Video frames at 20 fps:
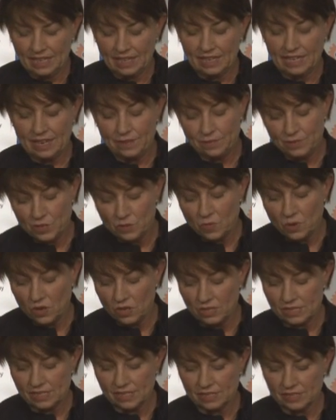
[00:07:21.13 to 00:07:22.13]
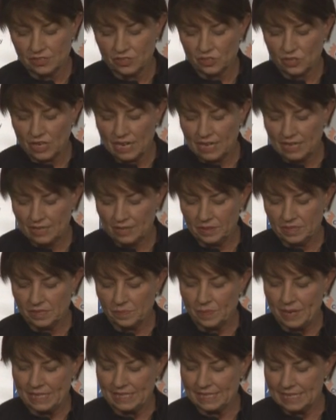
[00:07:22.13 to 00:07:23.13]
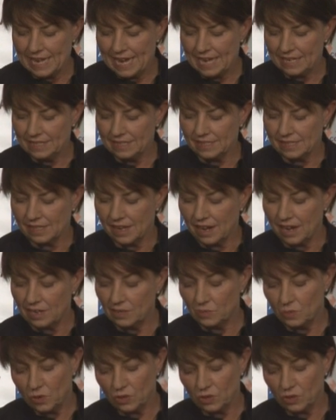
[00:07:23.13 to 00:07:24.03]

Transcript: Their view was that Australians must now decide